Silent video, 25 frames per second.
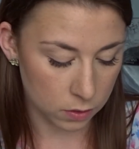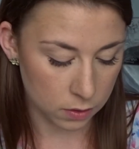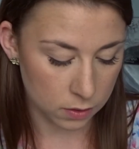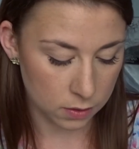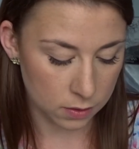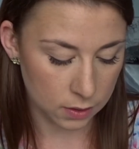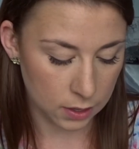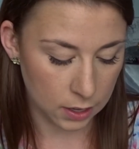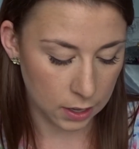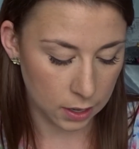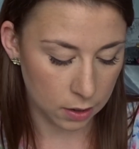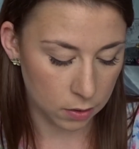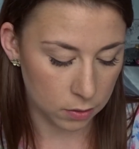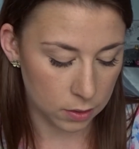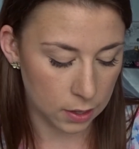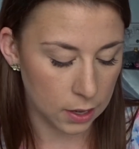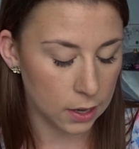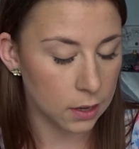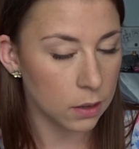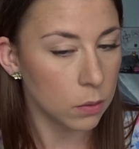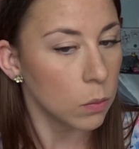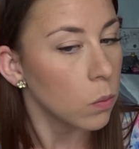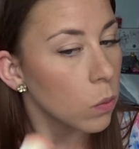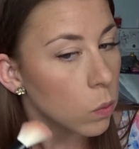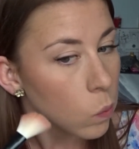and see how
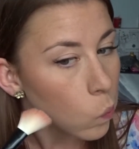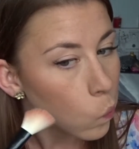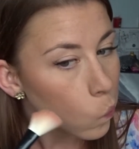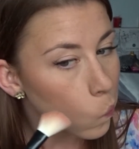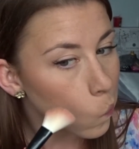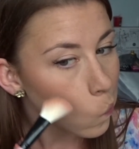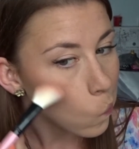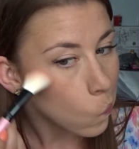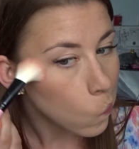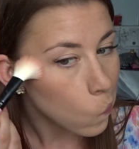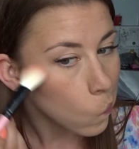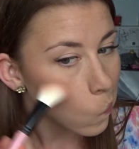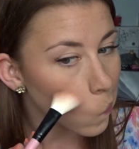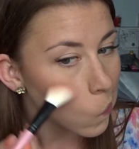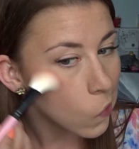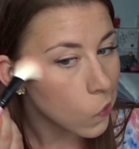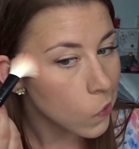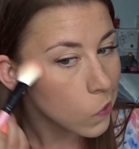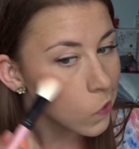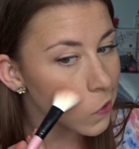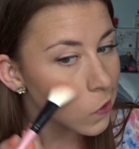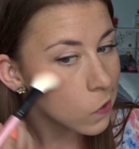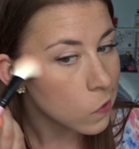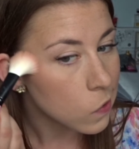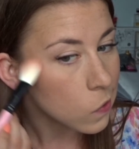that
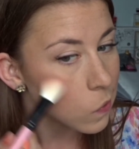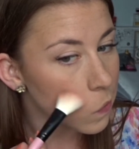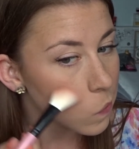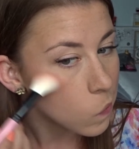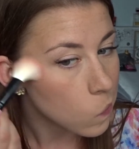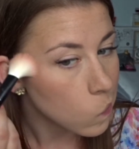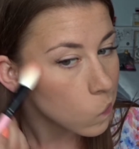works.